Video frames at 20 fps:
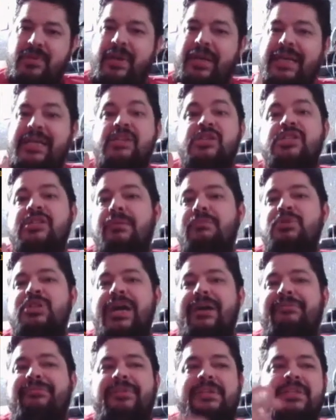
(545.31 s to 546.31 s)
like in some
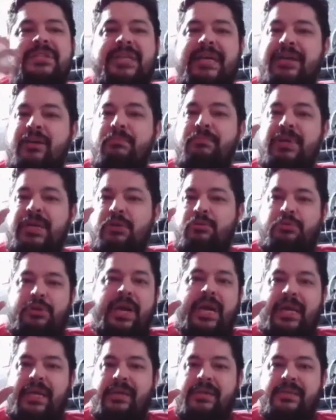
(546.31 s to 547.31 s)
Javelins, they can be
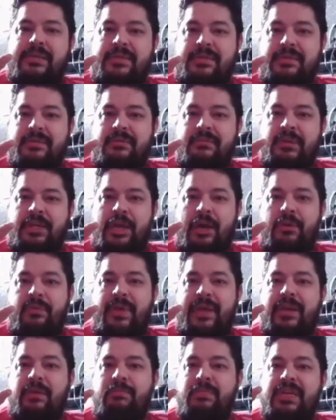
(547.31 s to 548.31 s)
grenades. You know,
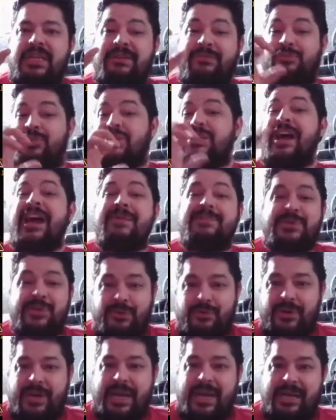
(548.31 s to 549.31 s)
they can be different types
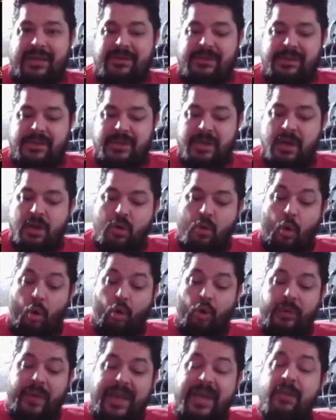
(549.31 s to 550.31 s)
of grenades.
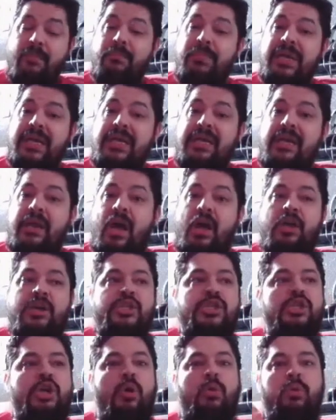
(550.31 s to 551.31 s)
Or they can be
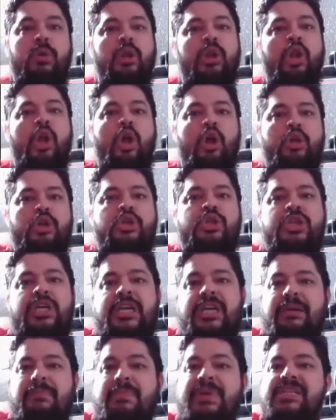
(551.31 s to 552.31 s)
assault
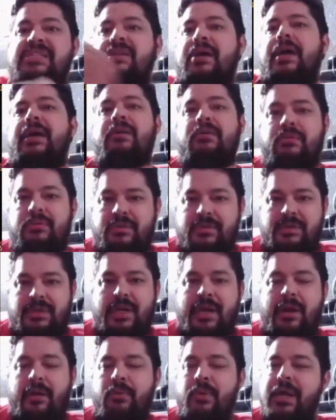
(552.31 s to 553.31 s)
launching missiles,
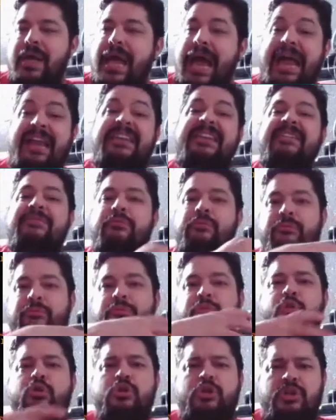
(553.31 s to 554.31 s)
you know, and
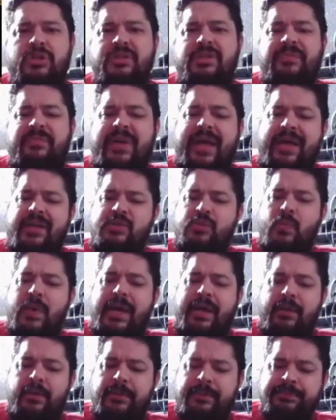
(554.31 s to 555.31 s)
different versions of that as
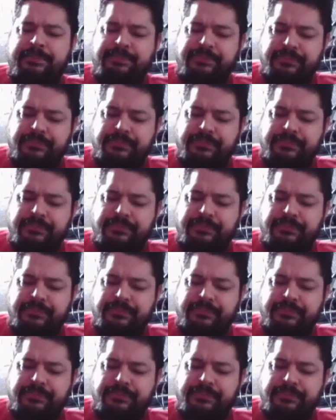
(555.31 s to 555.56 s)
well.